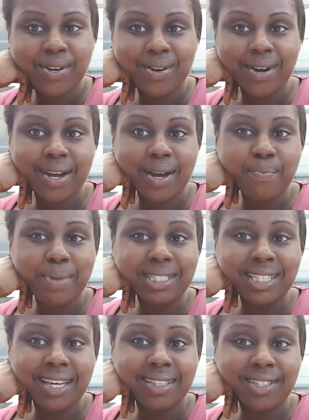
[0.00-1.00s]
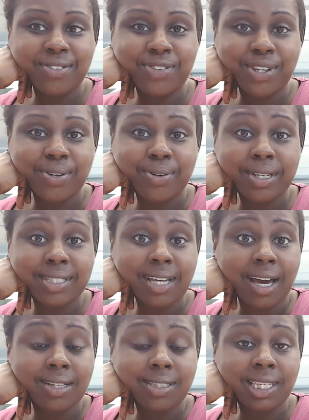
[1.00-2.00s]
All right, I'm about to end this video because
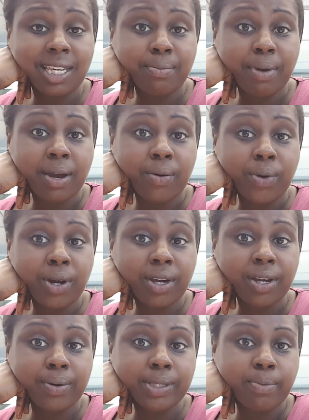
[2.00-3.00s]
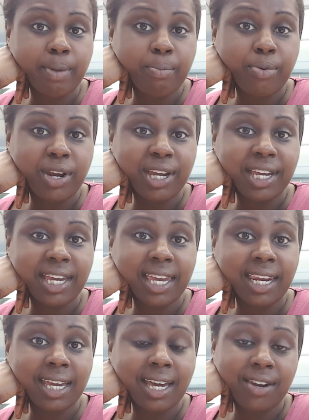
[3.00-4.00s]
honestly I'm at work. I was on my break
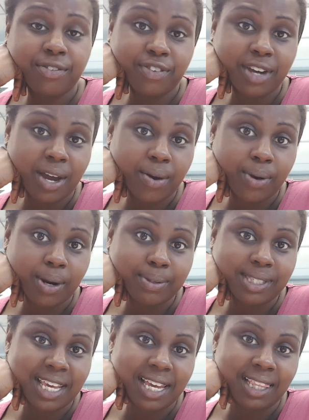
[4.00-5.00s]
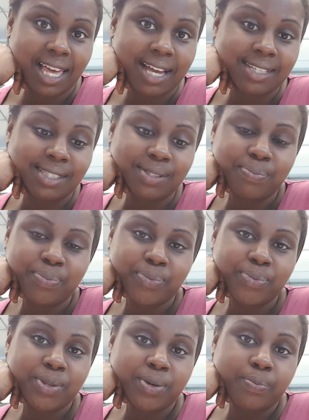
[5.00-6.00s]
and I kind of forgot what I was saying last.
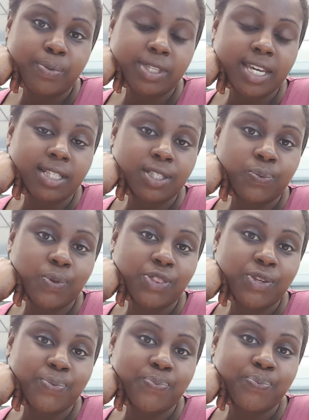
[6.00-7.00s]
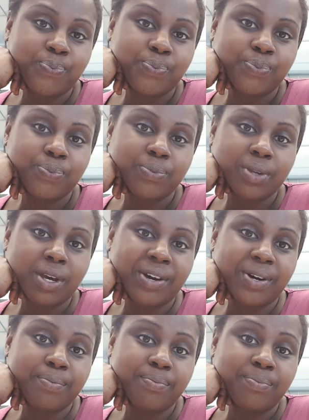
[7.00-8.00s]
But take this with you.
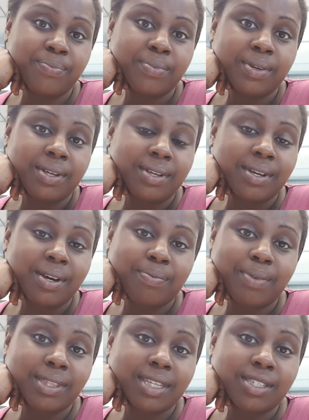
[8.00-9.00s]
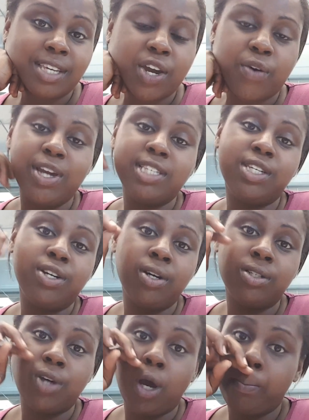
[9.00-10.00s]
I'm not just that crazy
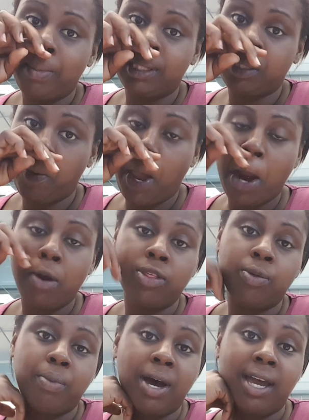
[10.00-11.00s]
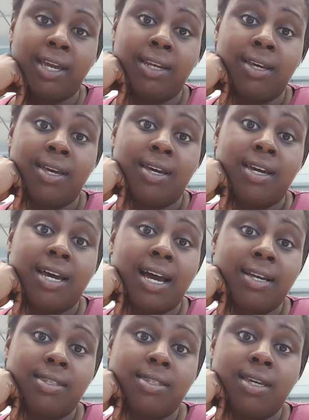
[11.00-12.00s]
girl talking about the power of the mind.
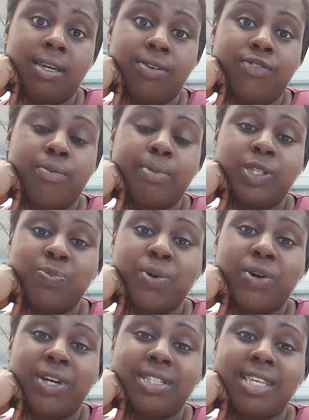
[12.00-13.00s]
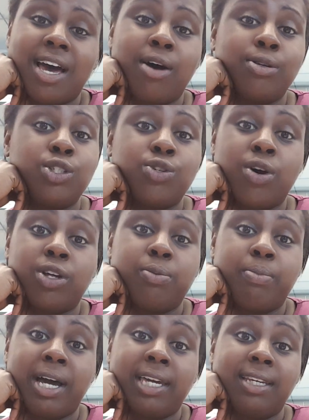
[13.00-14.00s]
I've seen from experience how strong the
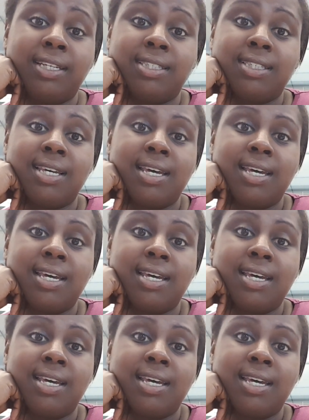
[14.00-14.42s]
mind is.